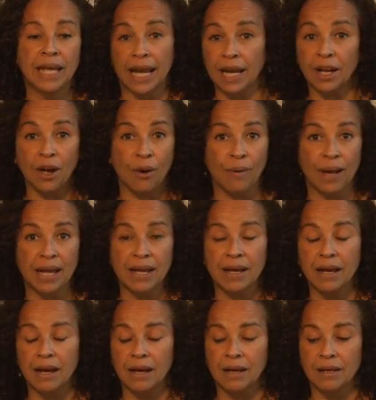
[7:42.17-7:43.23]
get it going.
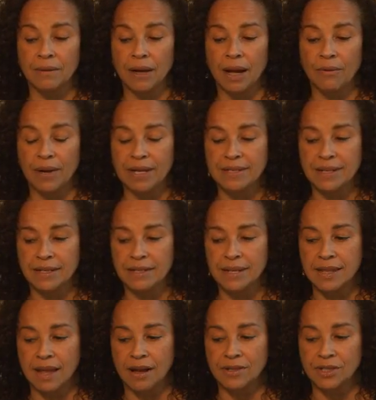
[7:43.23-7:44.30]
I raised
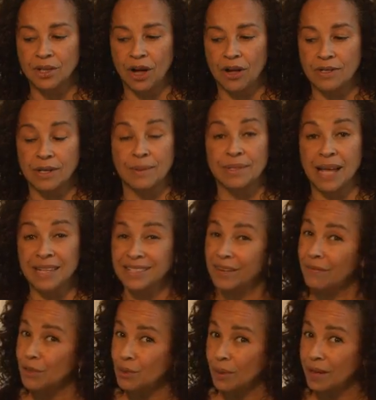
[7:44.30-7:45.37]
$16,000. I was
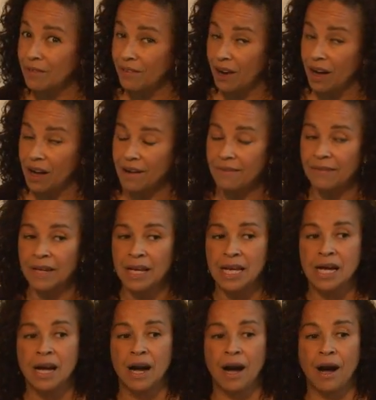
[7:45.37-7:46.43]
asking for $25,000,
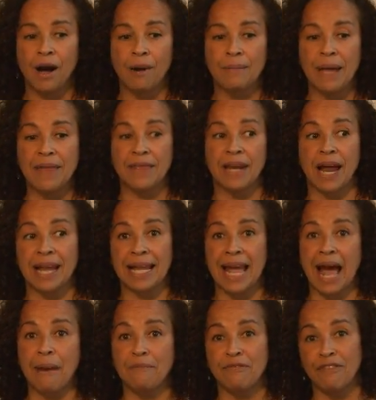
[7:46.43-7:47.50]
and then I
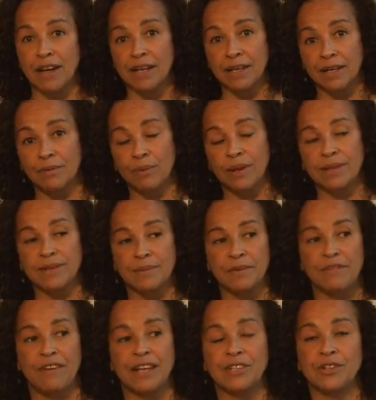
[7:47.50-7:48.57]
gap funded with some
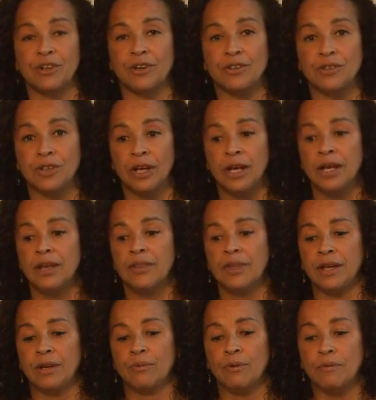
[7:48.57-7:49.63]
investors
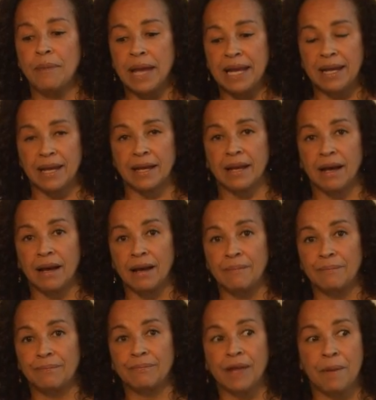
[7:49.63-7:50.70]
the remaining
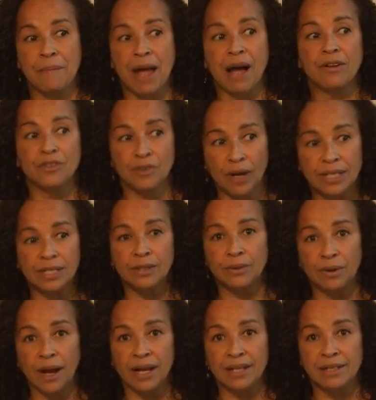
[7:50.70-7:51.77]
amount. So I
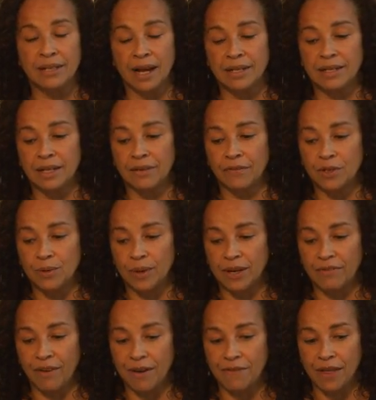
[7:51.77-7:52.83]
did it for
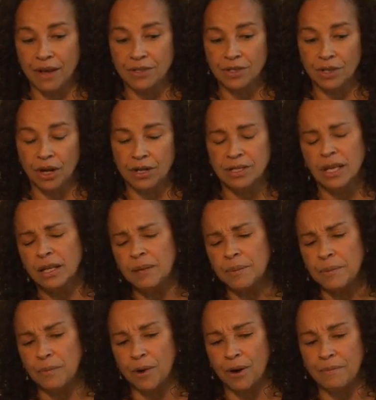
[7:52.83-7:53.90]
$25,000, a little
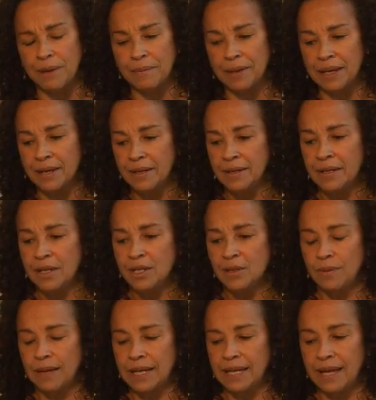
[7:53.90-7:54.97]
bit more, maybe
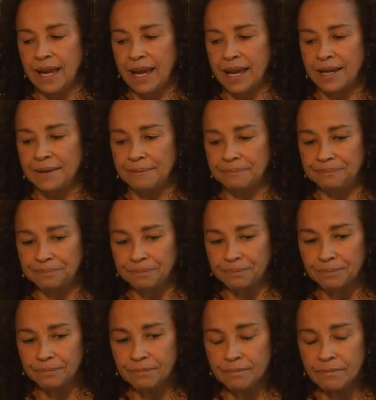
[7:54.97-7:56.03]

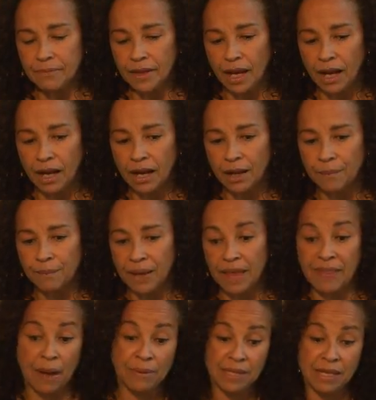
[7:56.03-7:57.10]
$28,000.
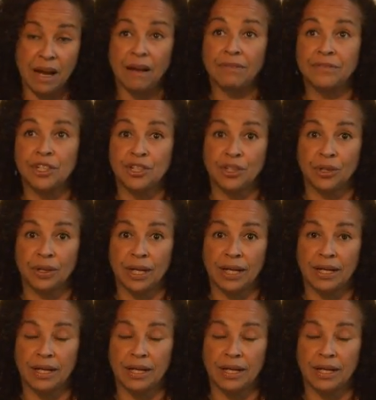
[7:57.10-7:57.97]
And that was enough to shoot